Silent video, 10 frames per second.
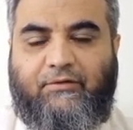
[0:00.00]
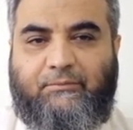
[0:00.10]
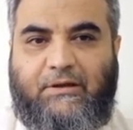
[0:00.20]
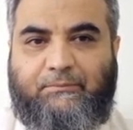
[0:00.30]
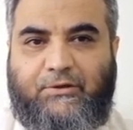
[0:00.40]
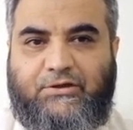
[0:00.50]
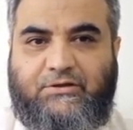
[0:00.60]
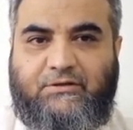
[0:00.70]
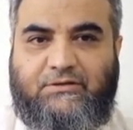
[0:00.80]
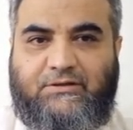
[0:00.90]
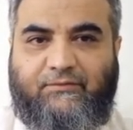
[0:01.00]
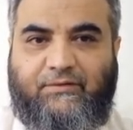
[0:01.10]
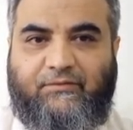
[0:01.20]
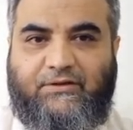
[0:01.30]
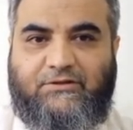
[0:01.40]
female patient,
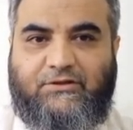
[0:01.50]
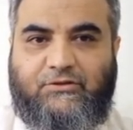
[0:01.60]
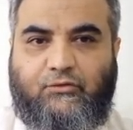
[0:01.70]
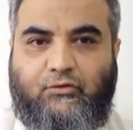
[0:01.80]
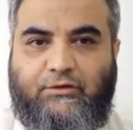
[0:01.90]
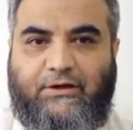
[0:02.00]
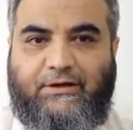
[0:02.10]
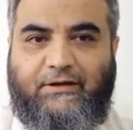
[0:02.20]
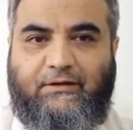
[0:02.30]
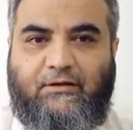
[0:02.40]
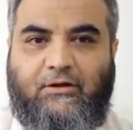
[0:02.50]
71 years old lady,